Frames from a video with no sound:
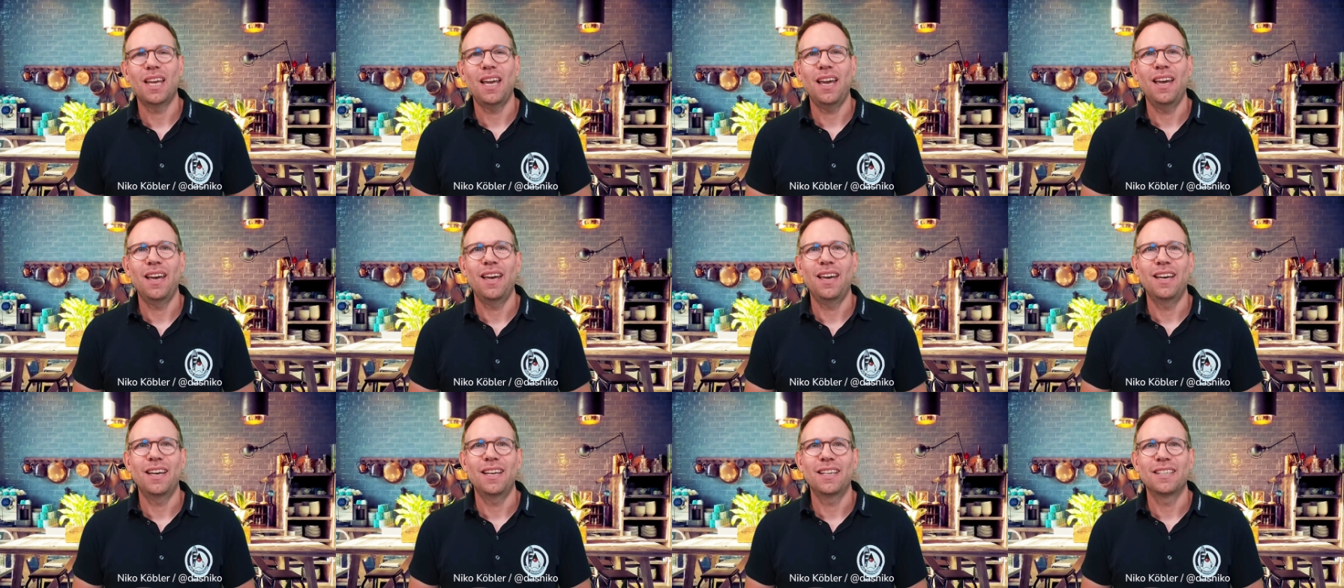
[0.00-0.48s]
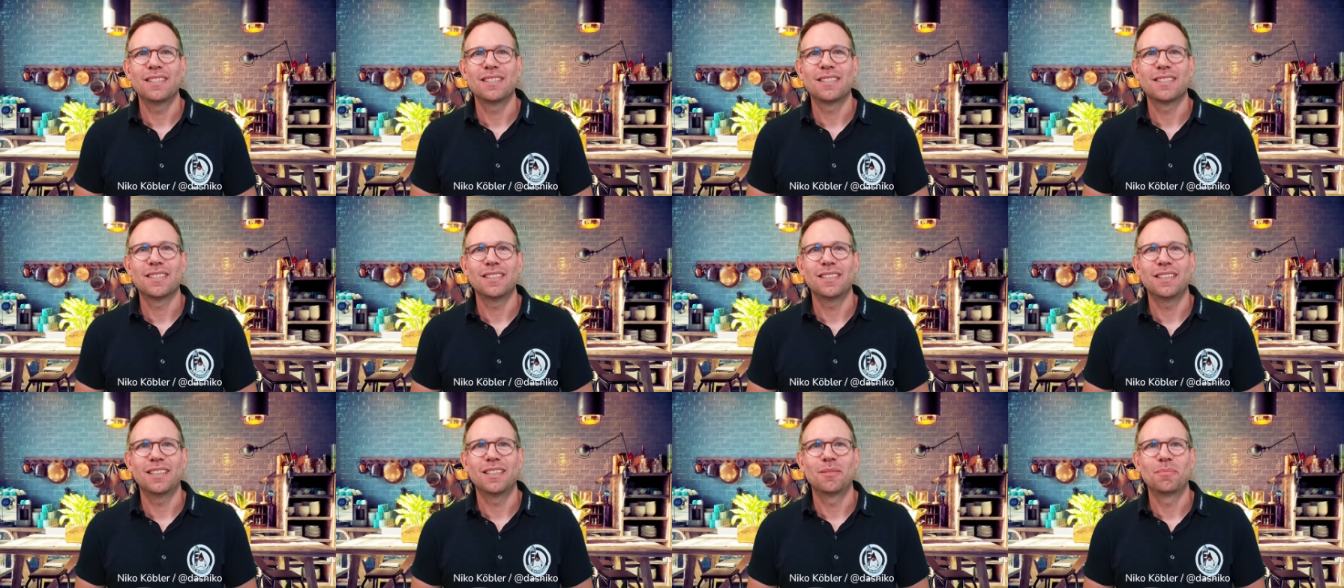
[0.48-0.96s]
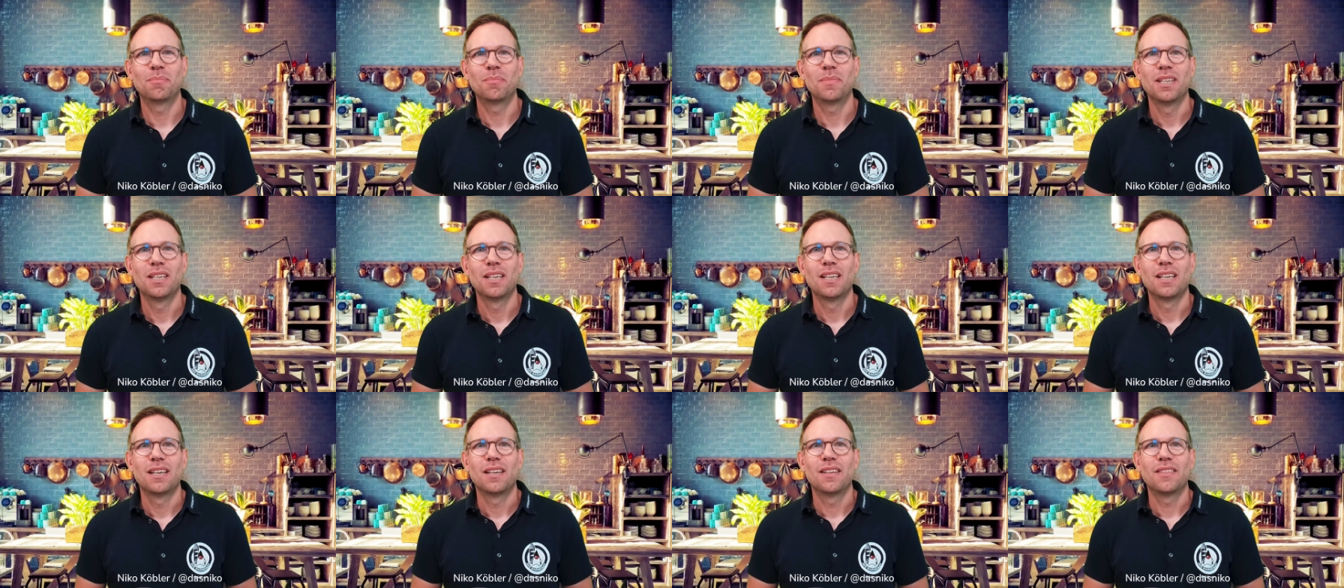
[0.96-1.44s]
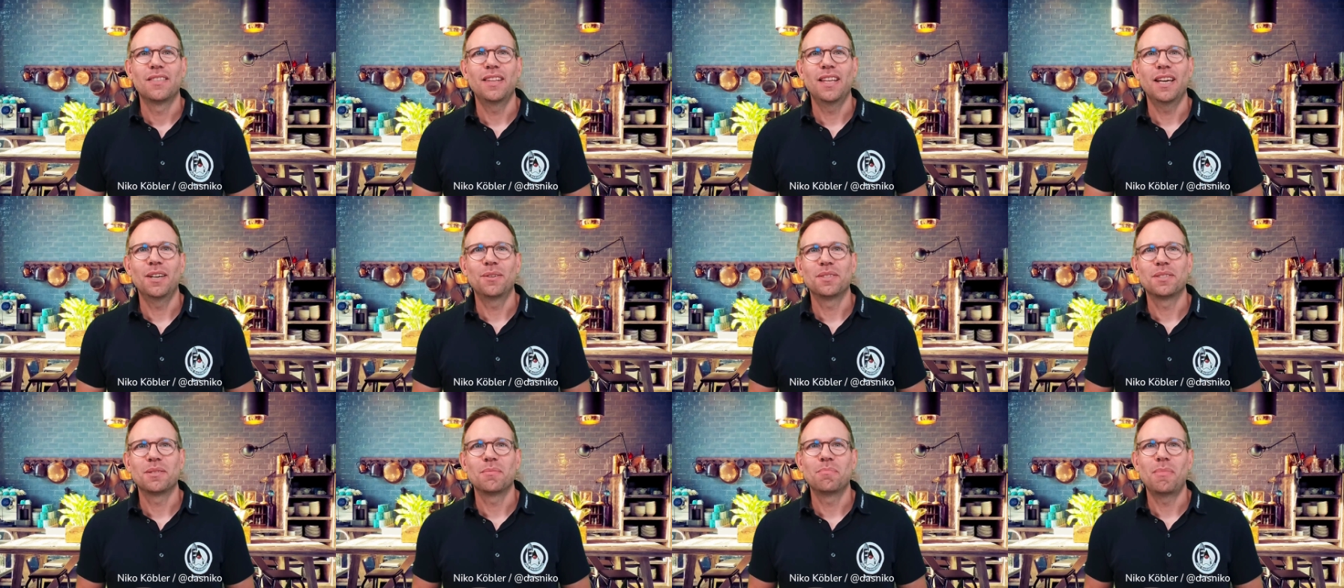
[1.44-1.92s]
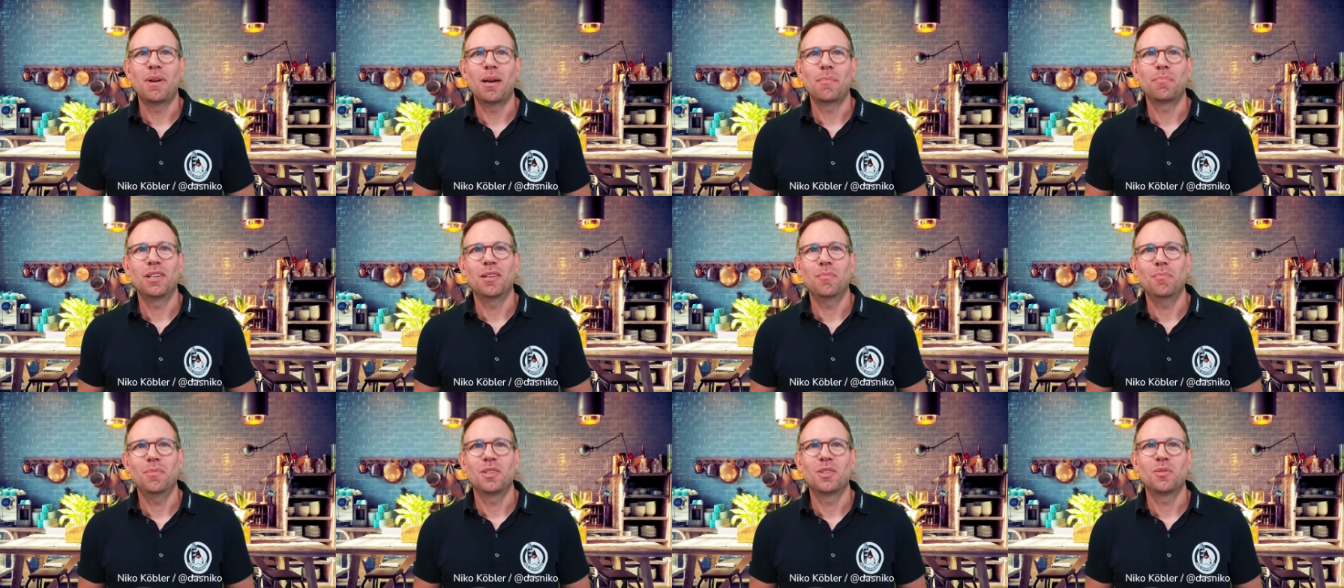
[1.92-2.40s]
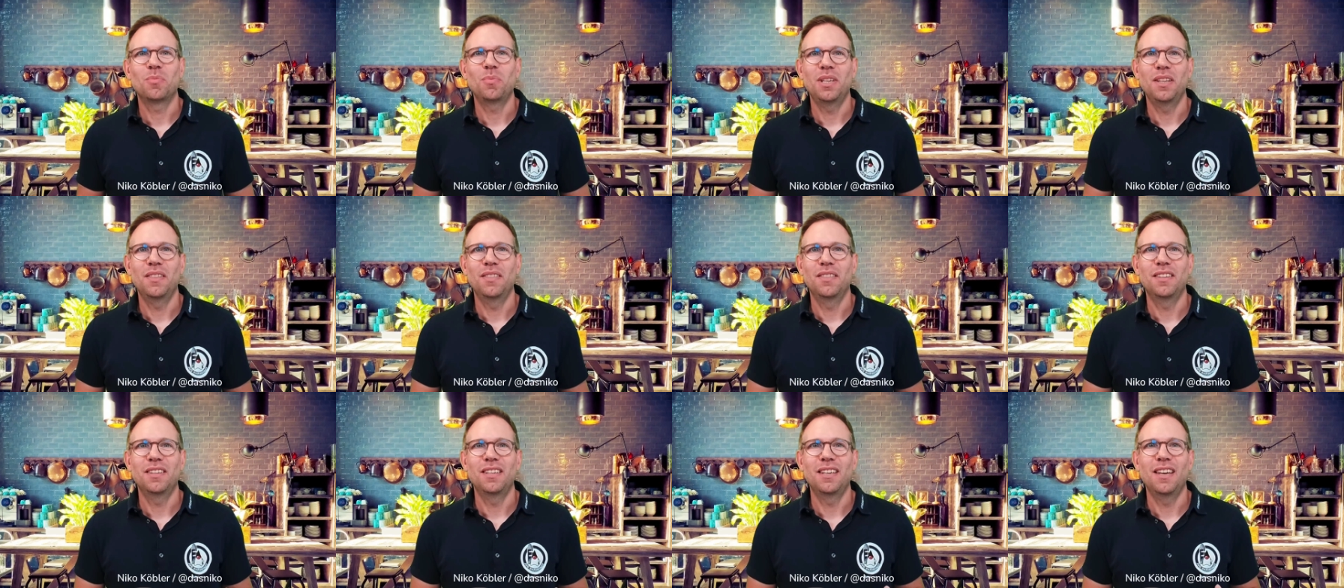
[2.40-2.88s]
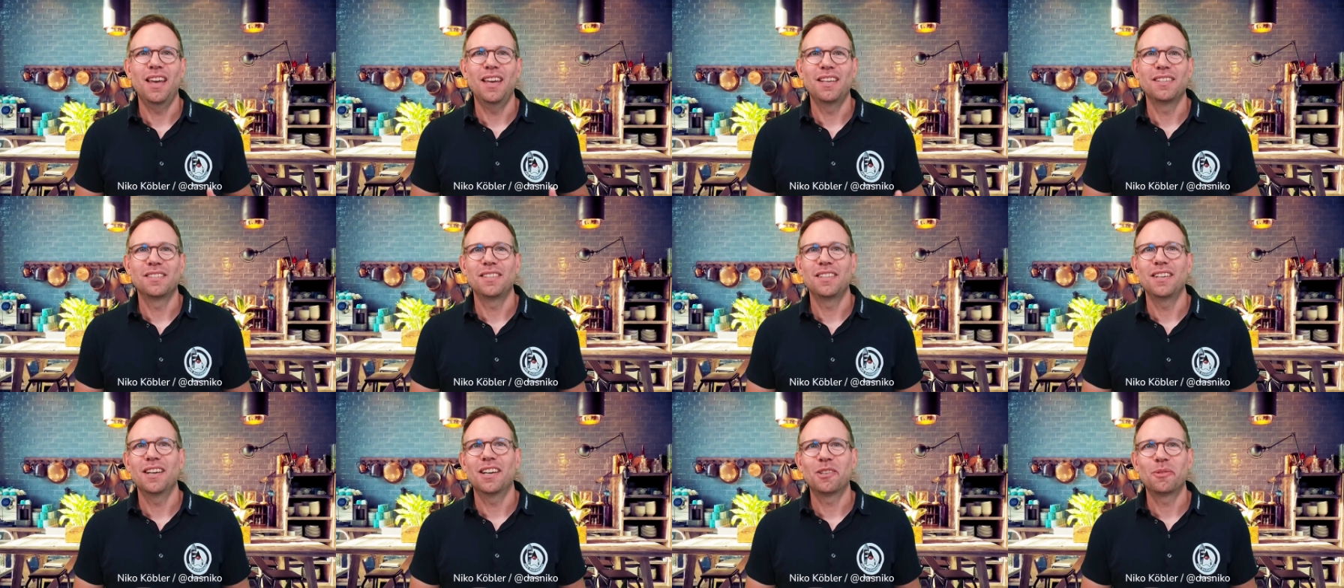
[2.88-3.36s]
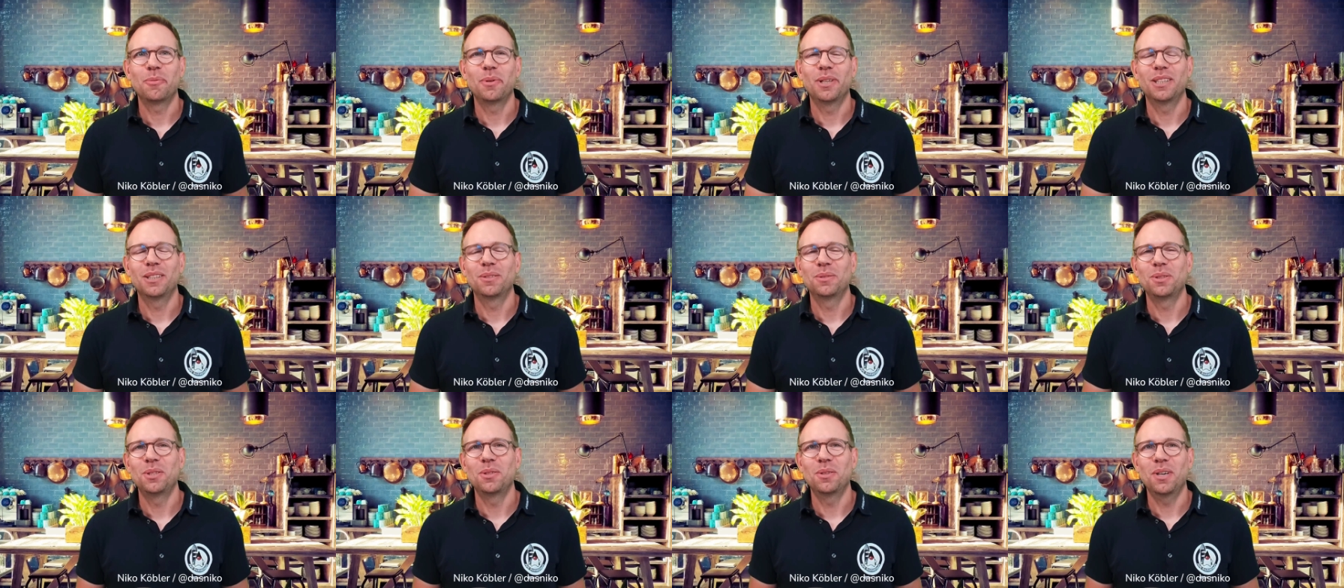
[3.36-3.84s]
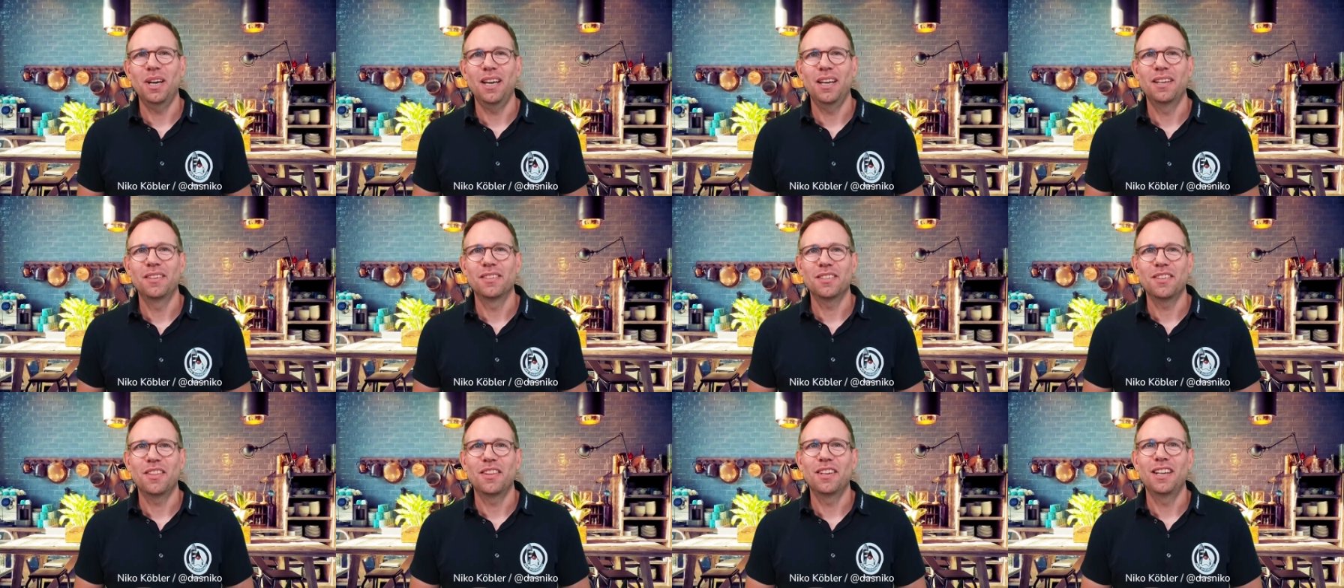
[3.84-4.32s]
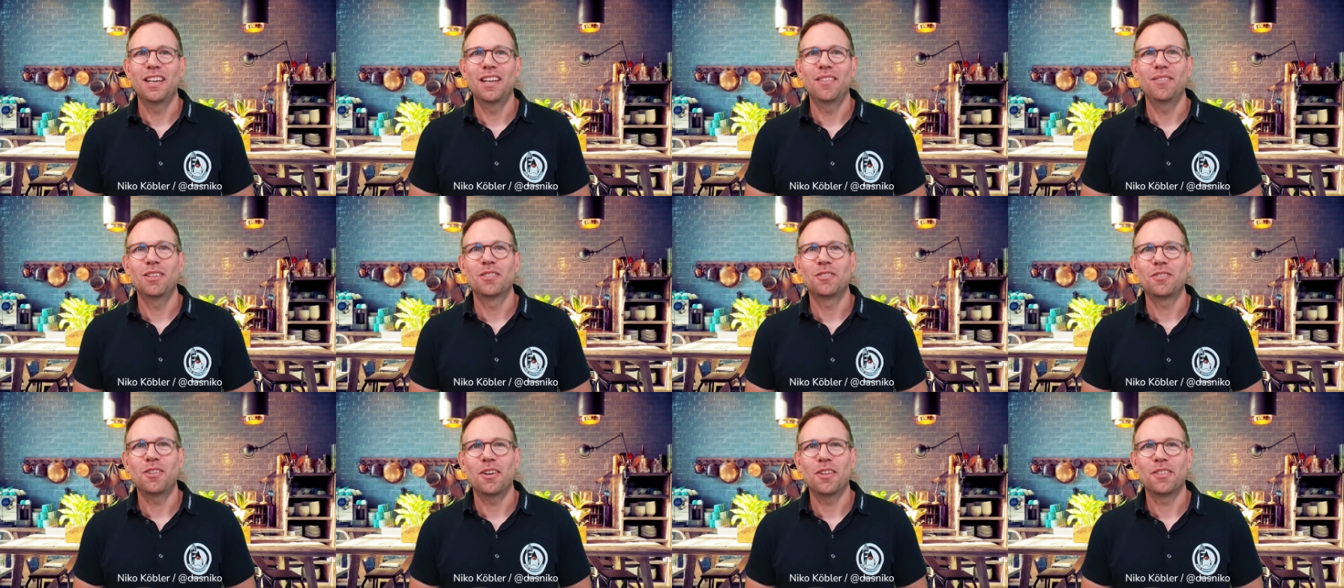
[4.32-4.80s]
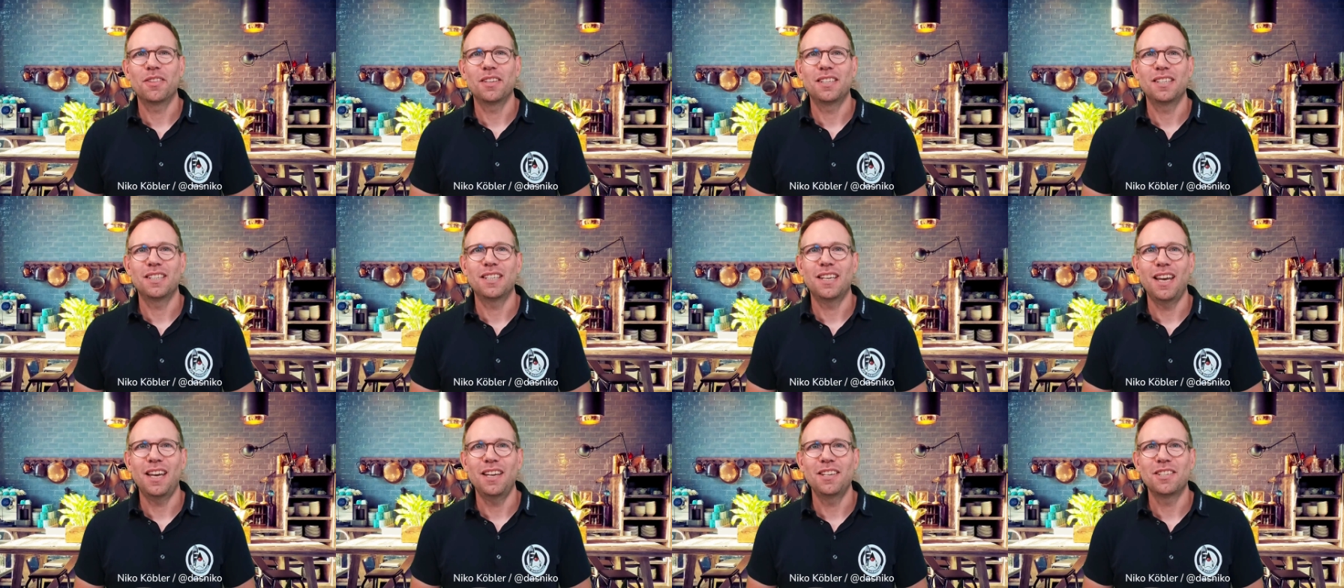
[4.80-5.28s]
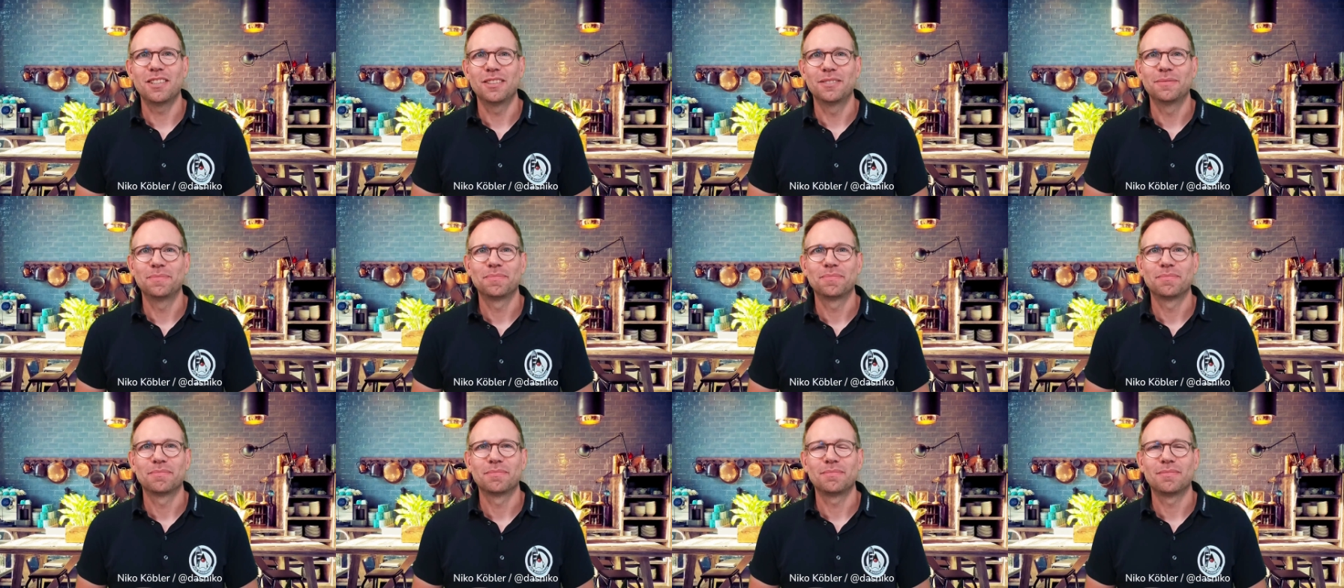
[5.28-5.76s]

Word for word: And there is a mapping between the ACR value and the level of authentication.